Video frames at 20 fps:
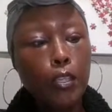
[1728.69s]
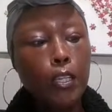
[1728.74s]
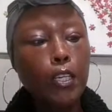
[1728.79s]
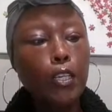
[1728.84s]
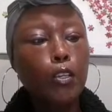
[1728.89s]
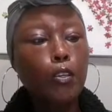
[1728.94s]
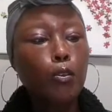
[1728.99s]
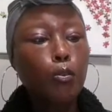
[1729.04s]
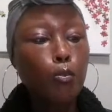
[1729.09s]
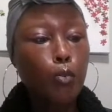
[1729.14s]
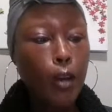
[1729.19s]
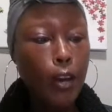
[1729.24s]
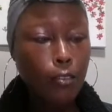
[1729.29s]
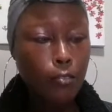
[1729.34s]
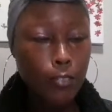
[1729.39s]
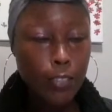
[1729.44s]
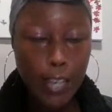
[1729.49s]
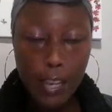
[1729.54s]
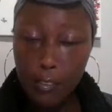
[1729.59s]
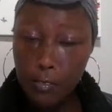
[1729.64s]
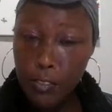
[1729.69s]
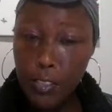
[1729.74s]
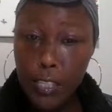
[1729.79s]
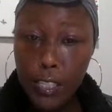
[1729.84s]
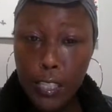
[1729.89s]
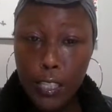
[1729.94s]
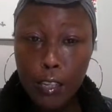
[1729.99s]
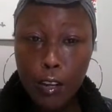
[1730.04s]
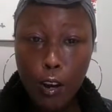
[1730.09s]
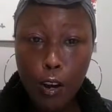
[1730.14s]
then you have
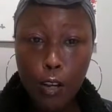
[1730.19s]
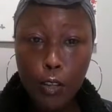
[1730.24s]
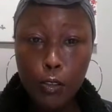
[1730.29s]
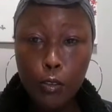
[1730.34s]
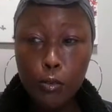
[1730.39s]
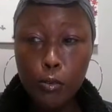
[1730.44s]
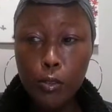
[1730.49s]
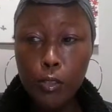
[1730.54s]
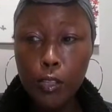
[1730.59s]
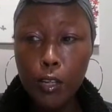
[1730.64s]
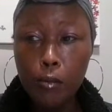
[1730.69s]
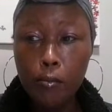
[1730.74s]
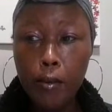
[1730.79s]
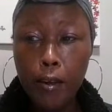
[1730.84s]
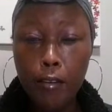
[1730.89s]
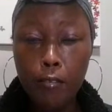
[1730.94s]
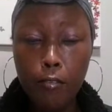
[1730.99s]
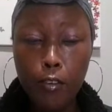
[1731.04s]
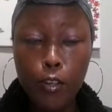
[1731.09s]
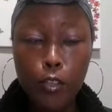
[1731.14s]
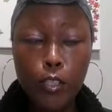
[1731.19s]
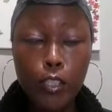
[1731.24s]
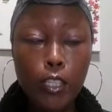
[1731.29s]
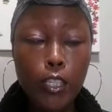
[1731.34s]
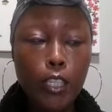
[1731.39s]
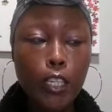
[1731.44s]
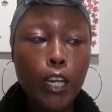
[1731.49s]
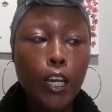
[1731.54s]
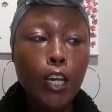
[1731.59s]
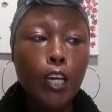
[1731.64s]
definitely gone through some
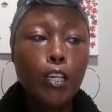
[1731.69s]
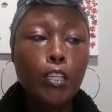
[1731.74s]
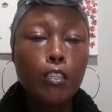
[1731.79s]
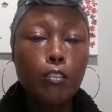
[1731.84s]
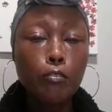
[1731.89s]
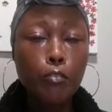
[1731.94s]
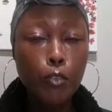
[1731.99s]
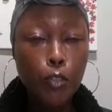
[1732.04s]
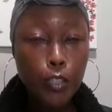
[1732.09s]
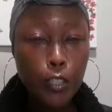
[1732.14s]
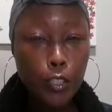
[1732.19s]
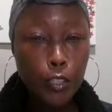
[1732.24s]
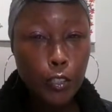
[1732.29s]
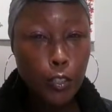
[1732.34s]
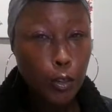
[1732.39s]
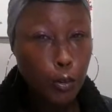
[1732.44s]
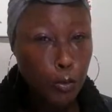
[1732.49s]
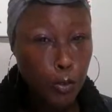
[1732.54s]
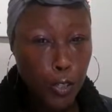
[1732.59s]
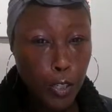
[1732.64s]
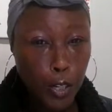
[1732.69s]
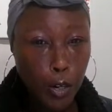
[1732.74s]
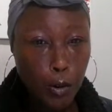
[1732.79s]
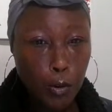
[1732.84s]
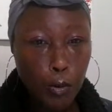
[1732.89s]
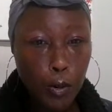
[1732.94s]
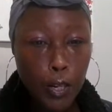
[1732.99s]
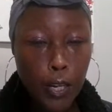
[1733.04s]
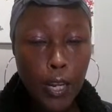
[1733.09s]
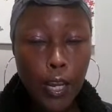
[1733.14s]
adversity. Divorce is no
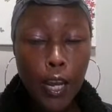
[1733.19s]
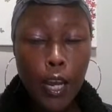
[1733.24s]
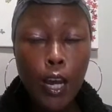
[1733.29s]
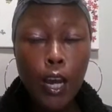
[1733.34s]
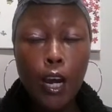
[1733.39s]
joke.